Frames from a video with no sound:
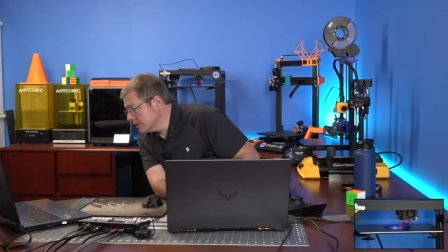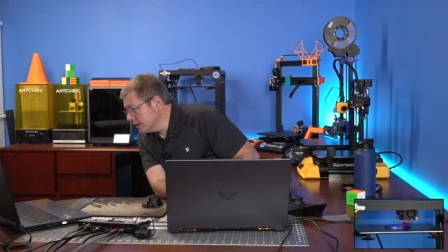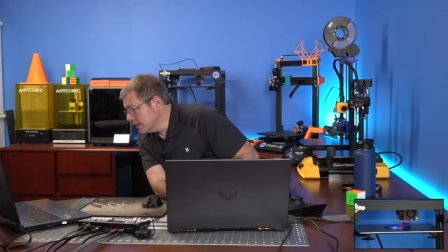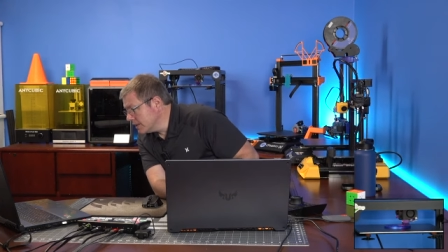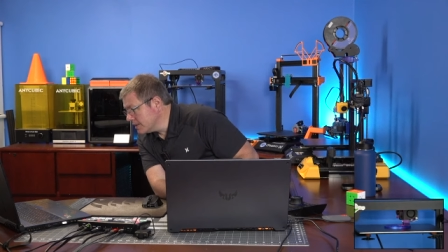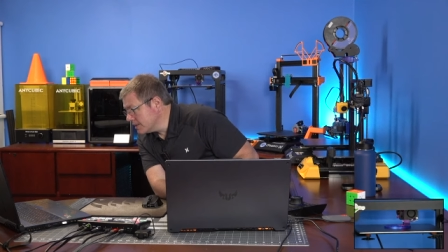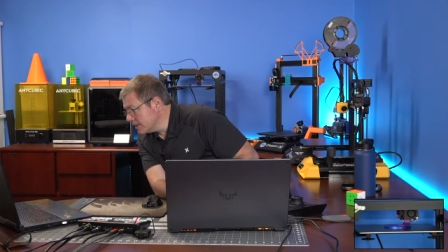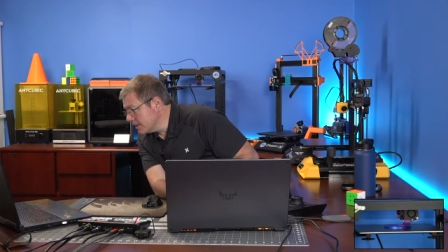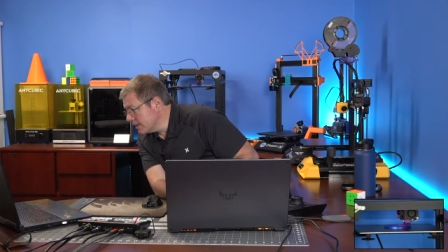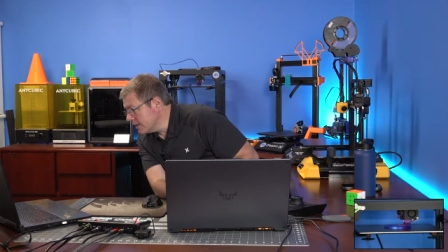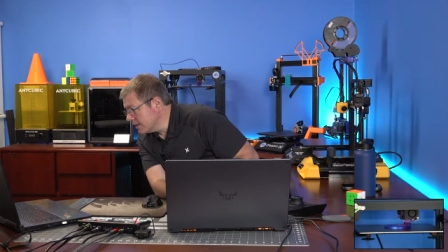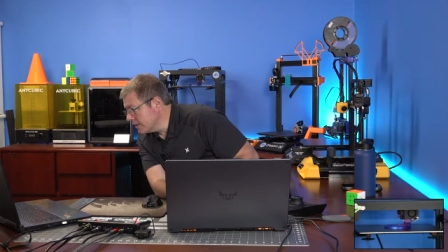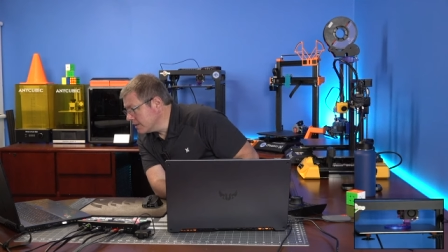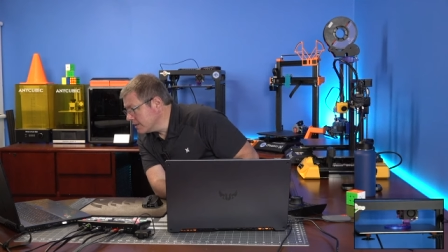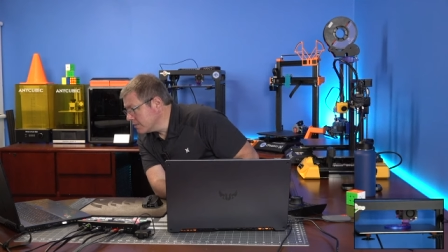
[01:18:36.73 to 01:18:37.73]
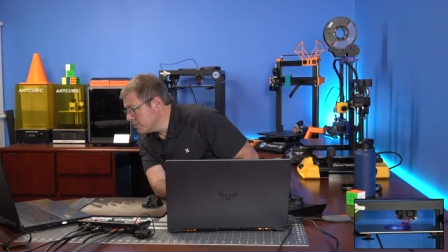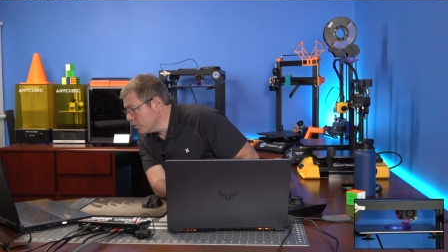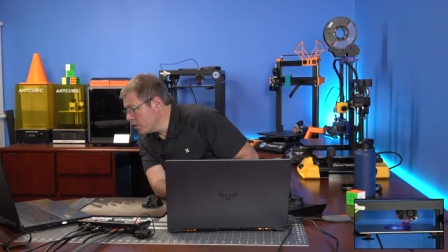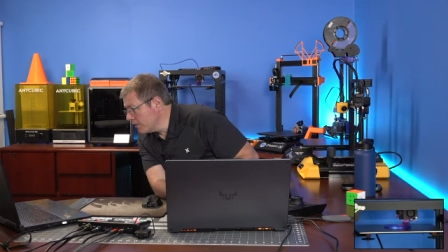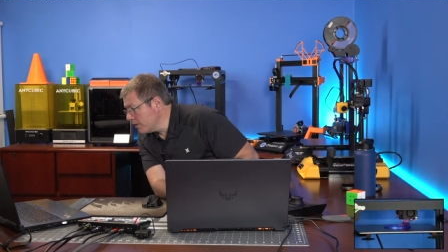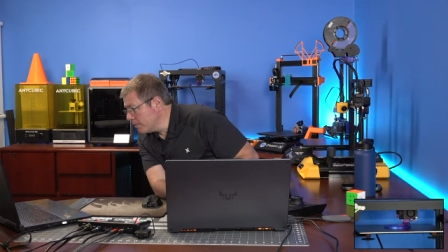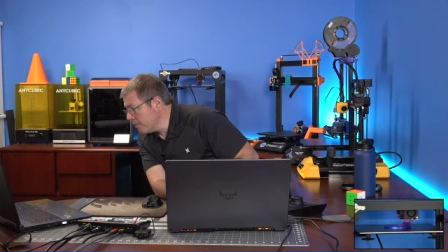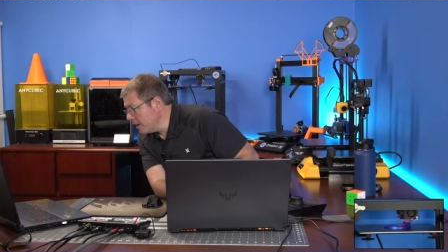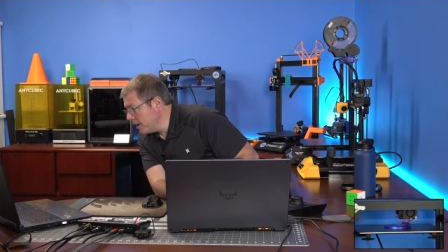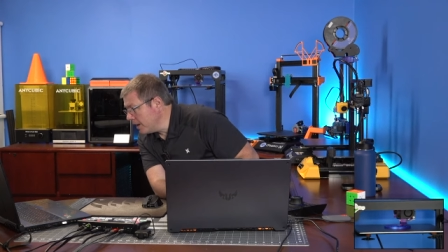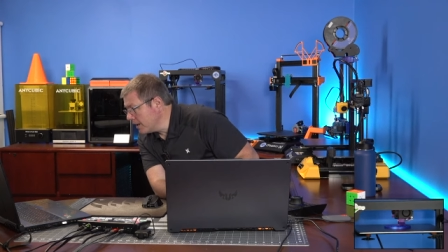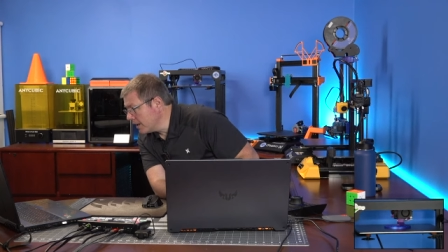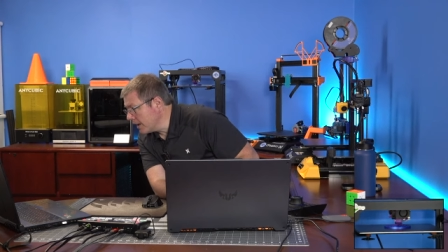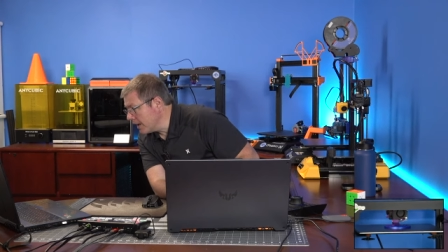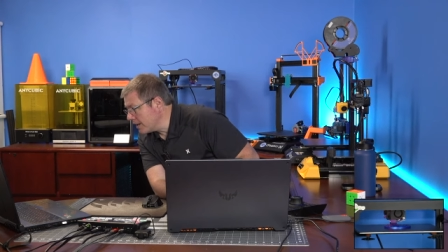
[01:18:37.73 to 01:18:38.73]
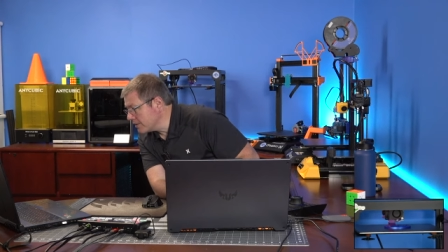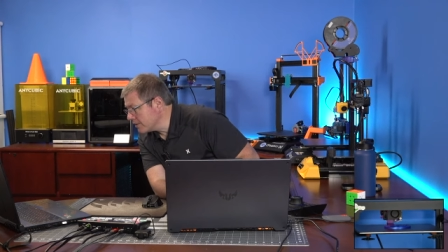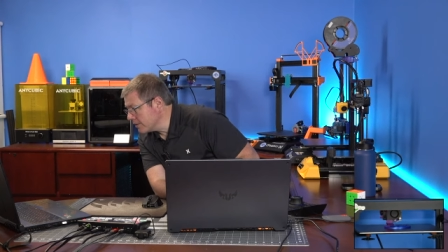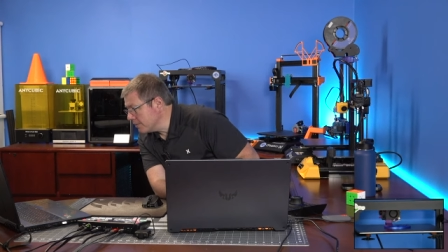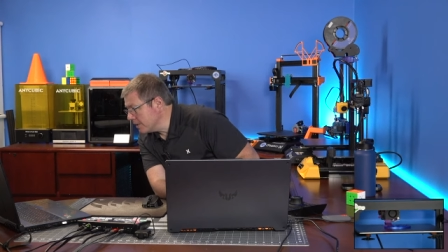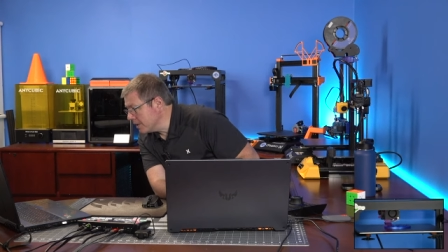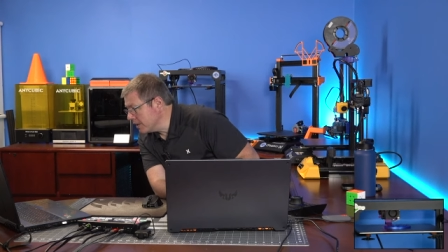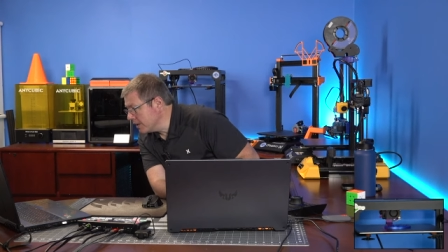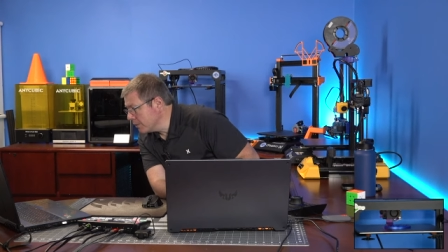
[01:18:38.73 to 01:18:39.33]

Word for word: Let's see. It's more of a podcast for me.